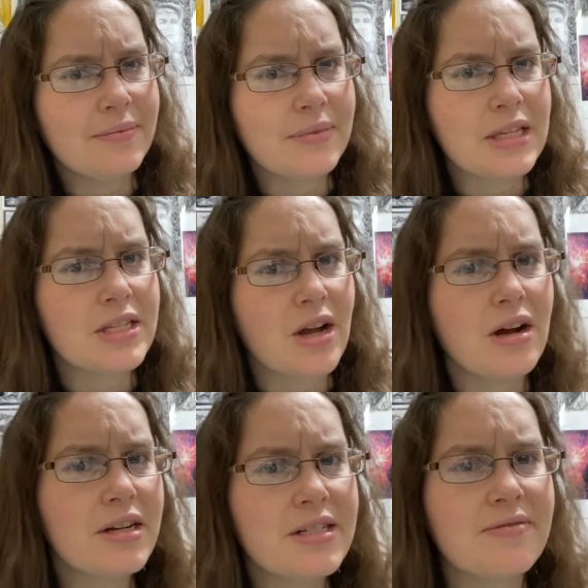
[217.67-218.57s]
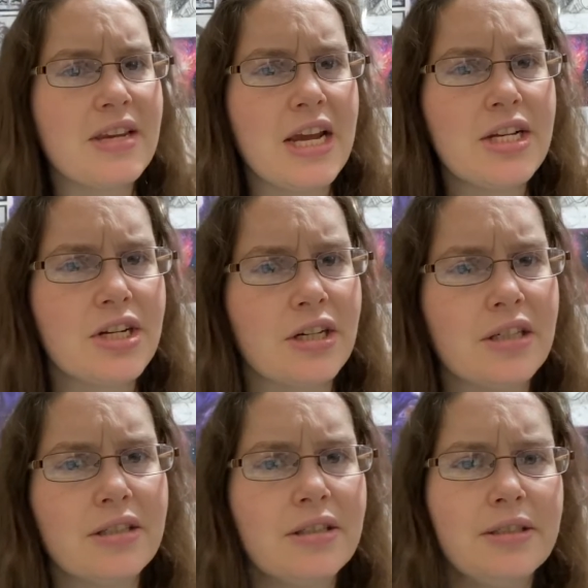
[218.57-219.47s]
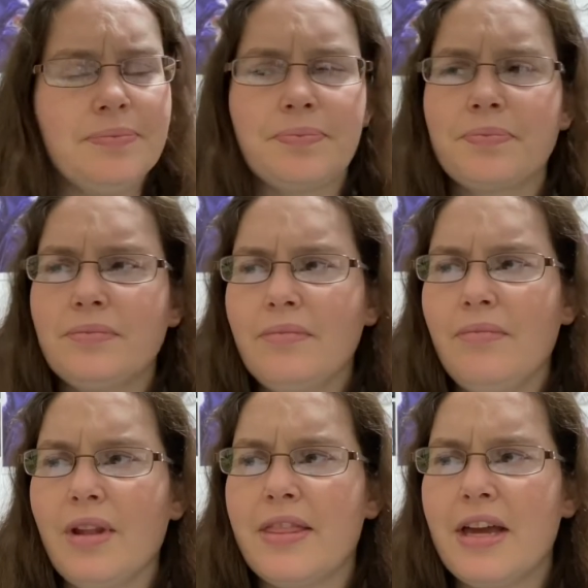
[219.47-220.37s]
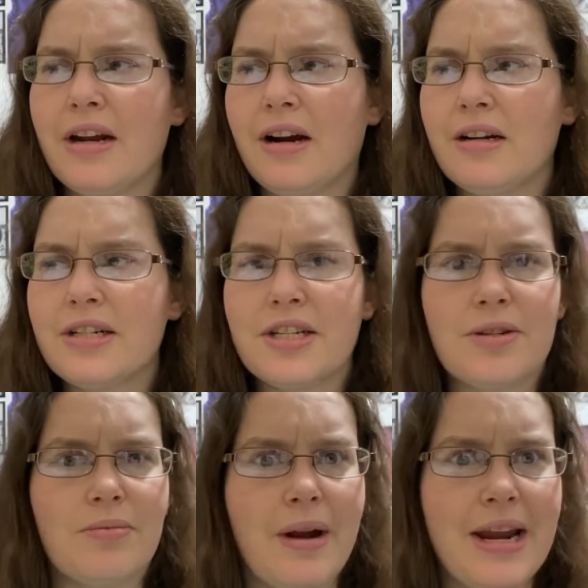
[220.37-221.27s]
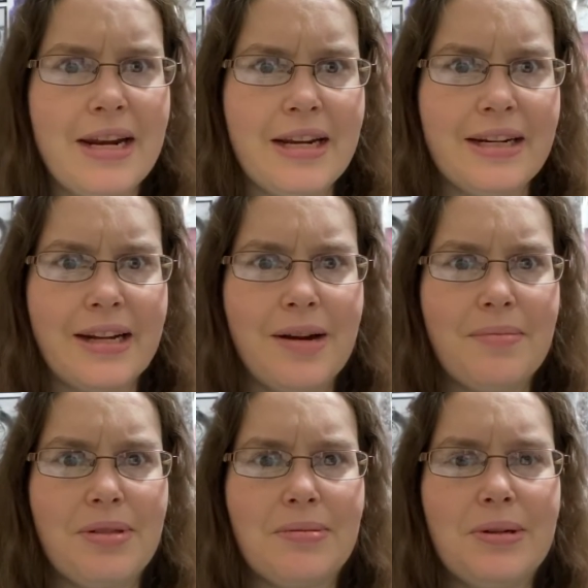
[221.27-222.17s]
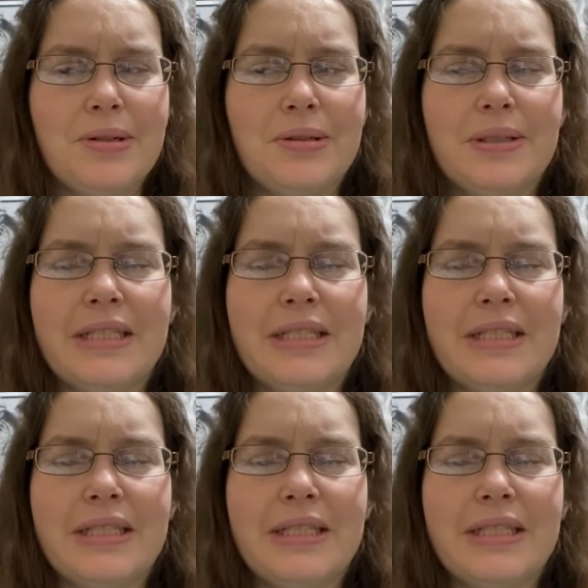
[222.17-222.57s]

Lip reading: songs of nature that are just waiting to come through.